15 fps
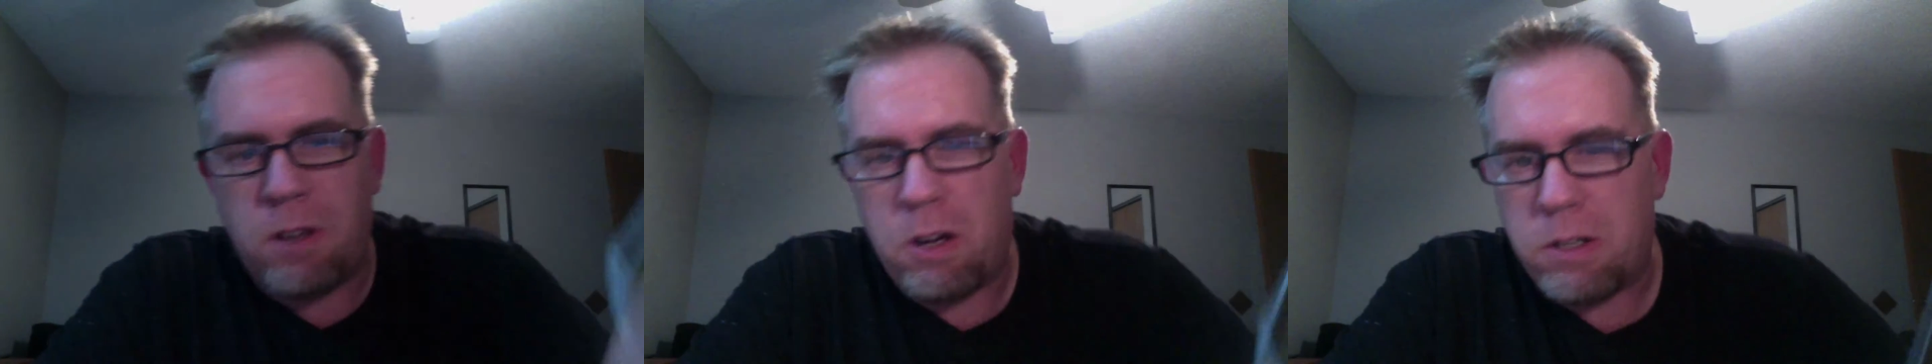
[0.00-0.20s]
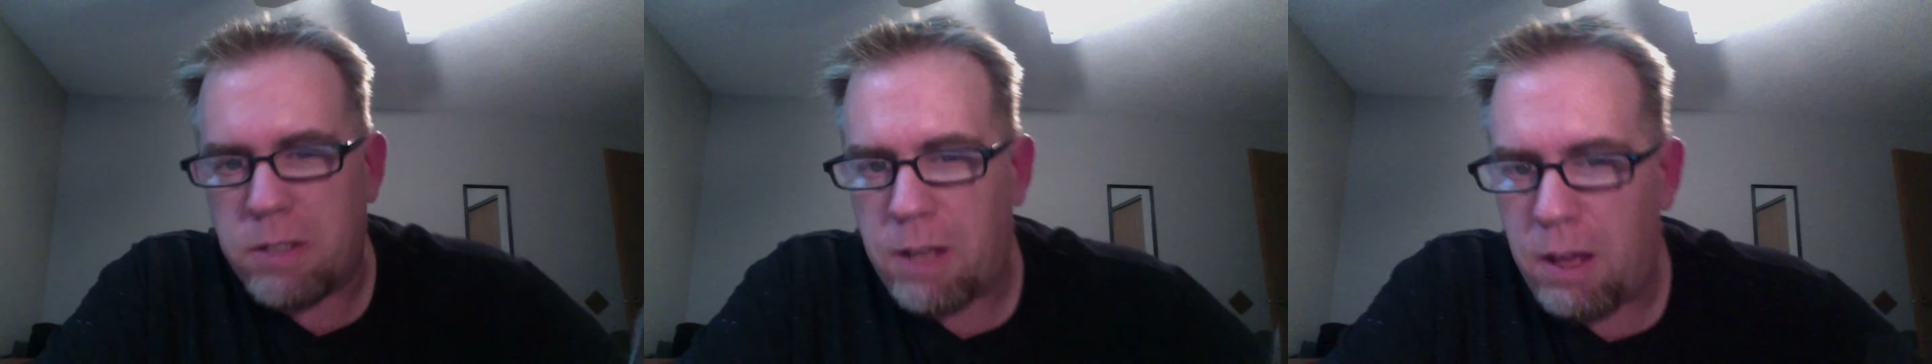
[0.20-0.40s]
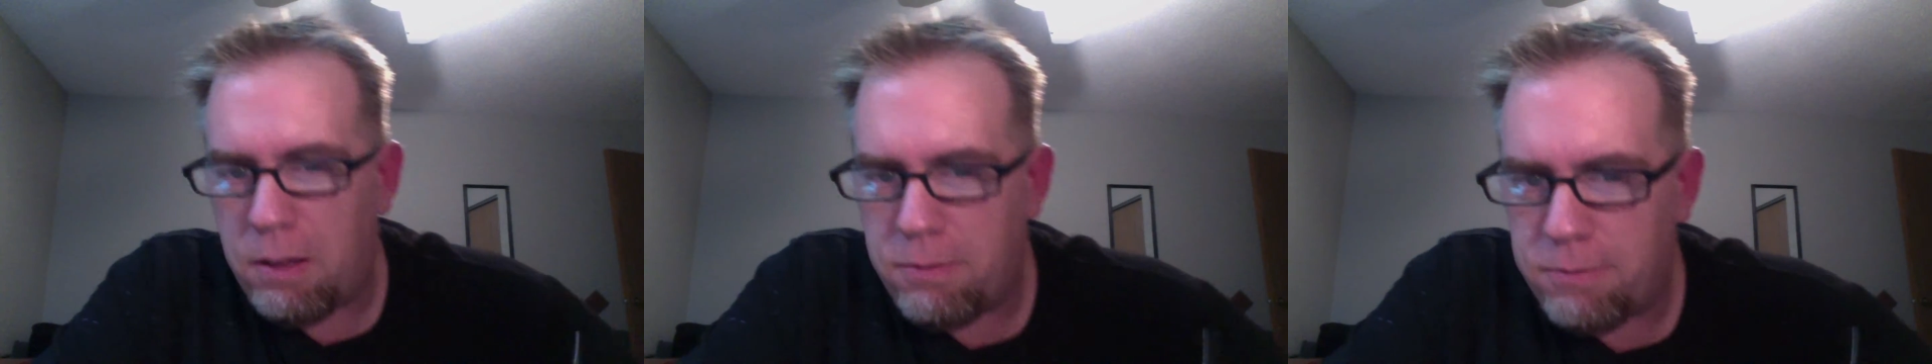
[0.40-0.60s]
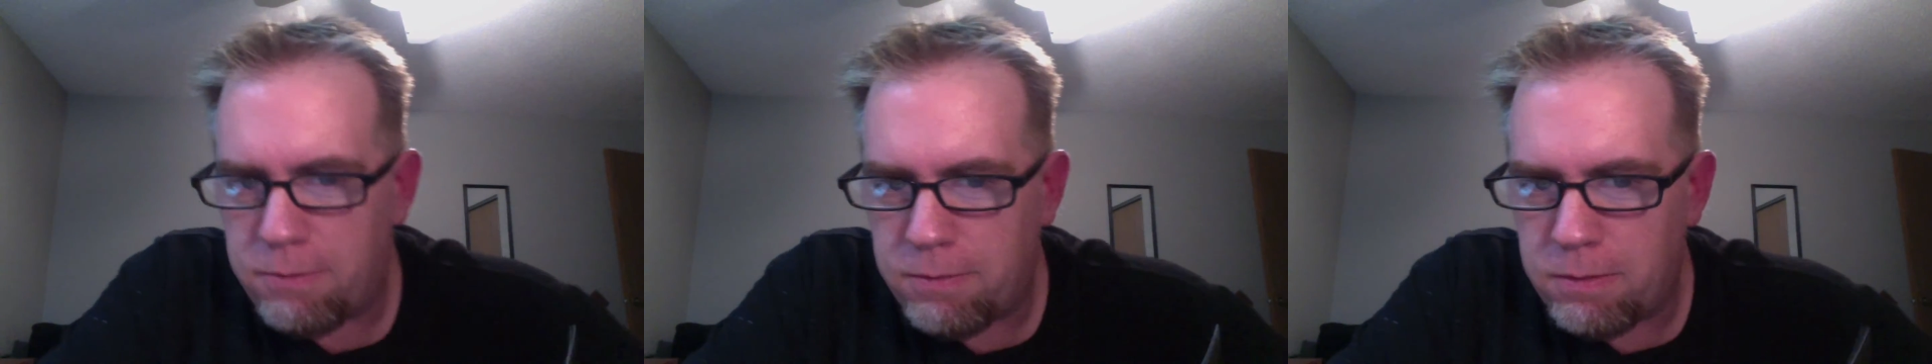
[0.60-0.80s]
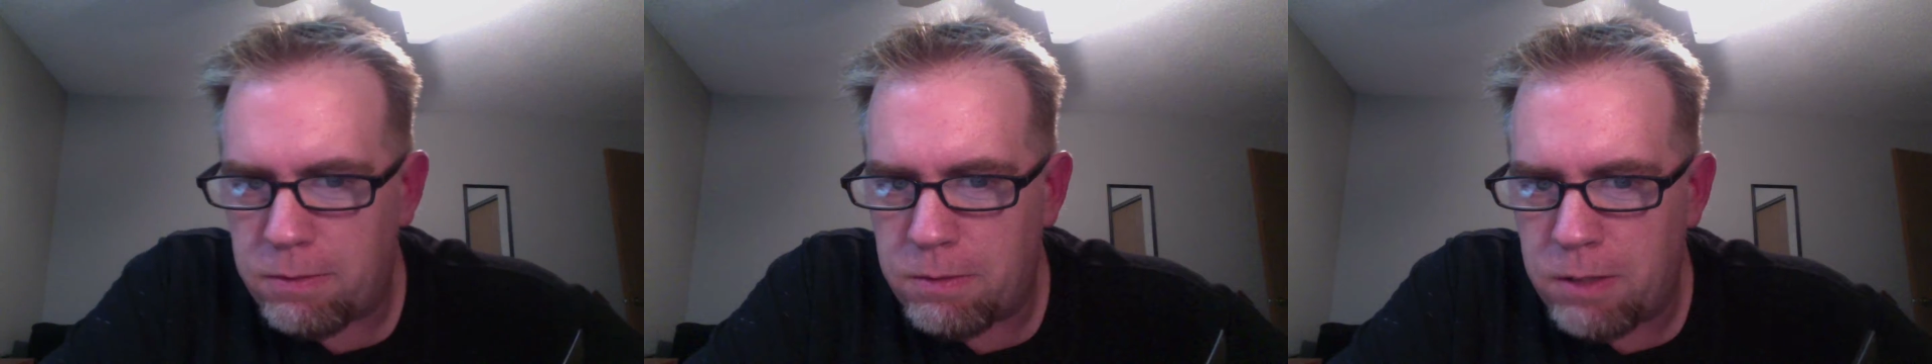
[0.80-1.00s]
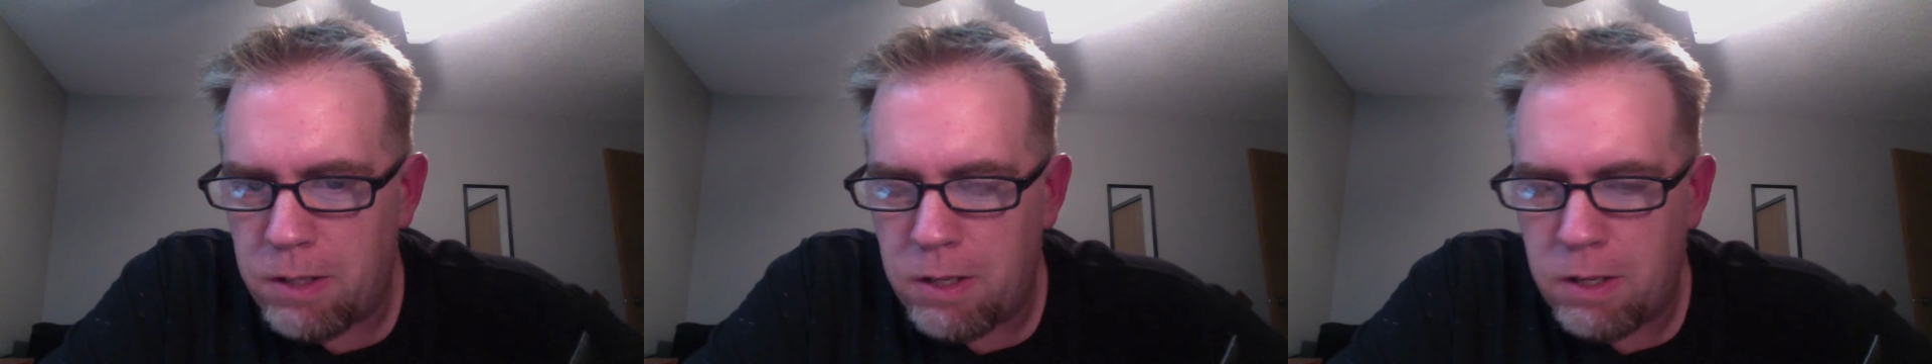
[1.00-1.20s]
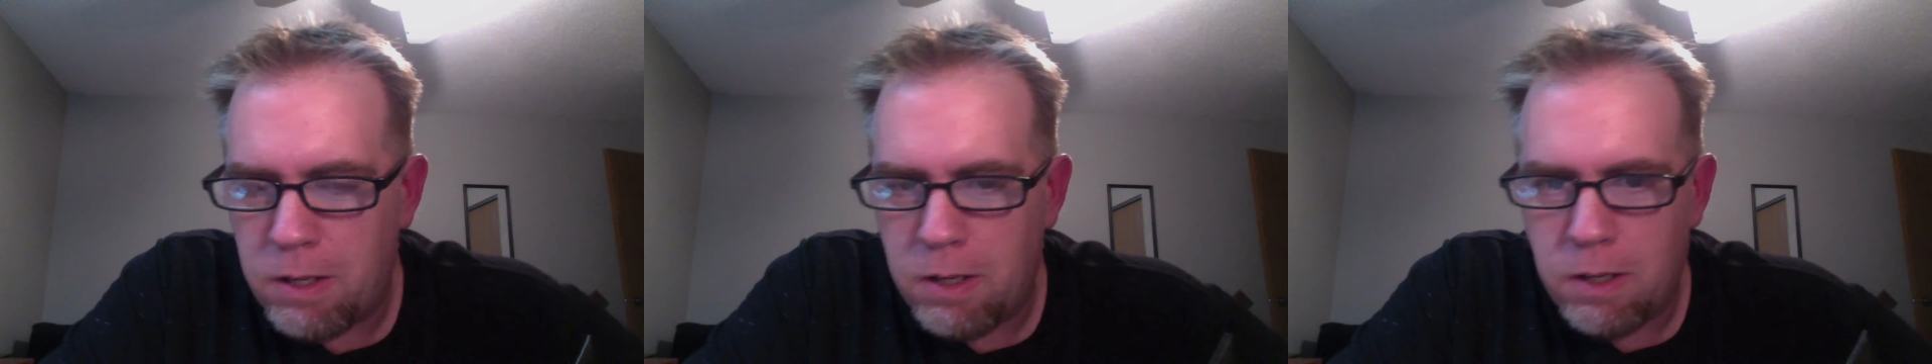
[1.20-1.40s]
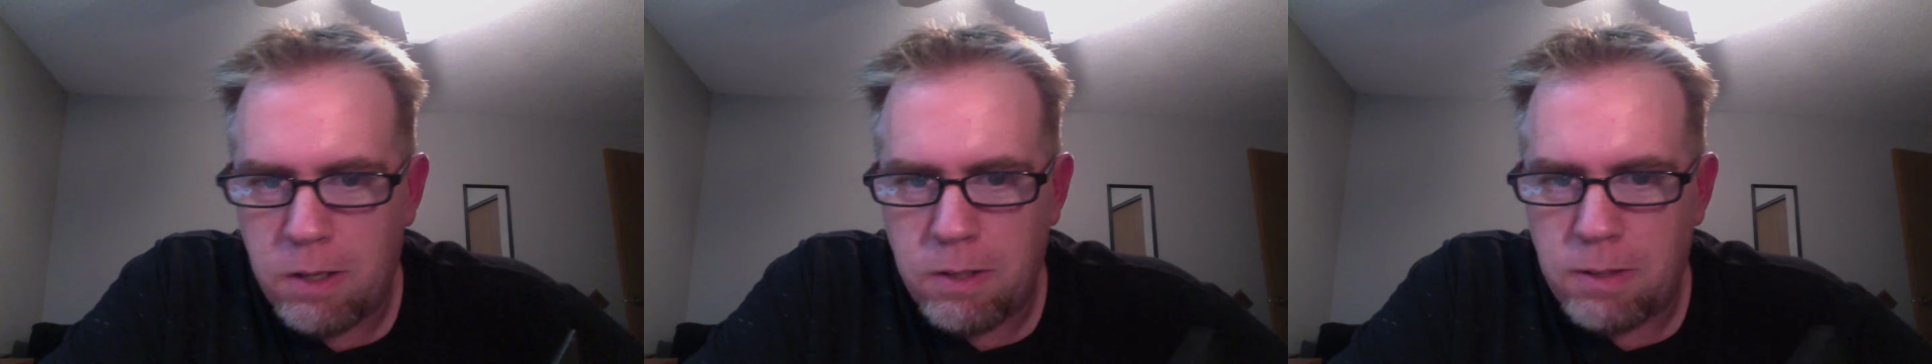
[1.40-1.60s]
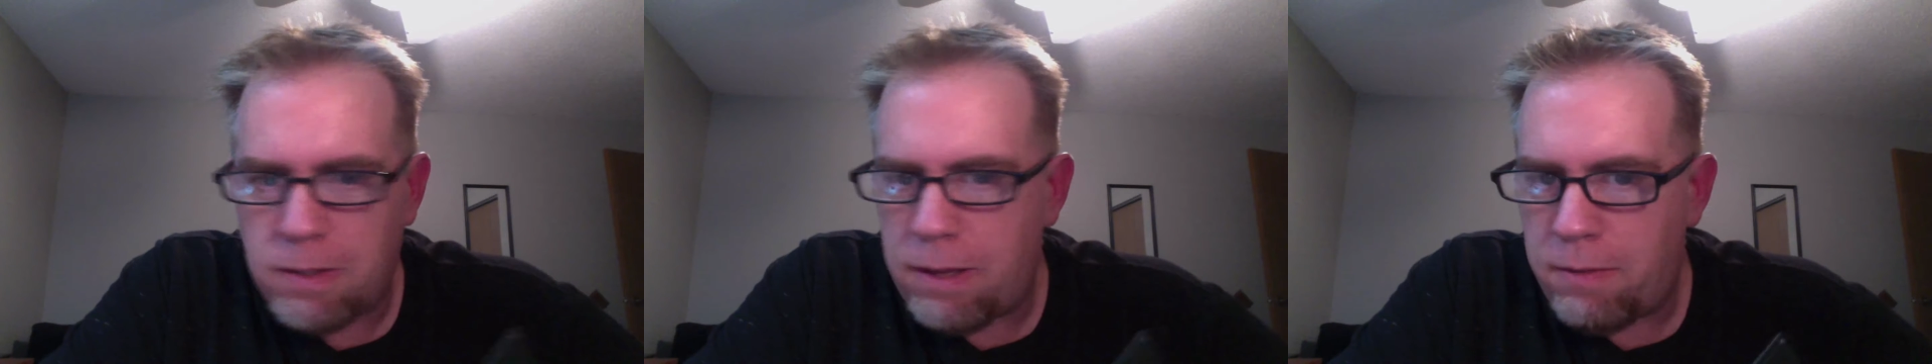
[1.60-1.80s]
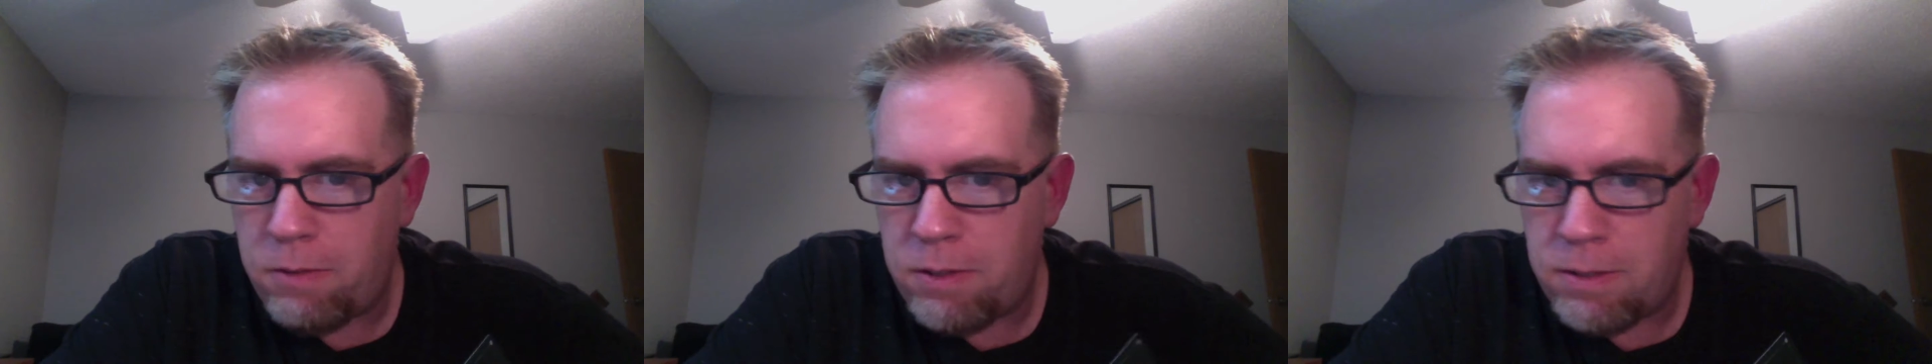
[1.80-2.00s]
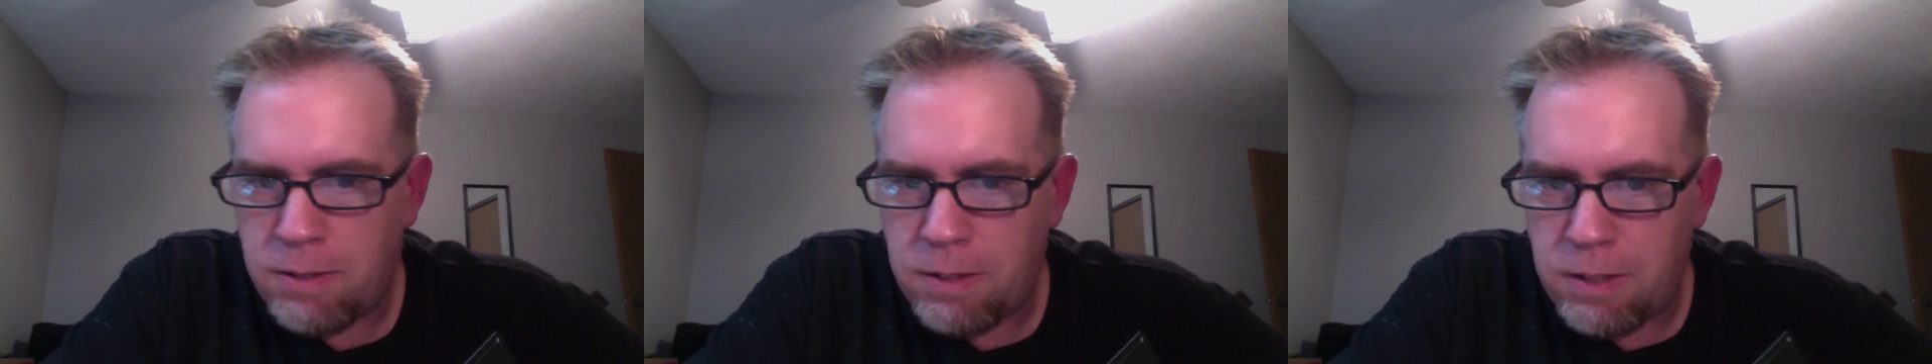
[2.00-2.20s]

are tough. 7s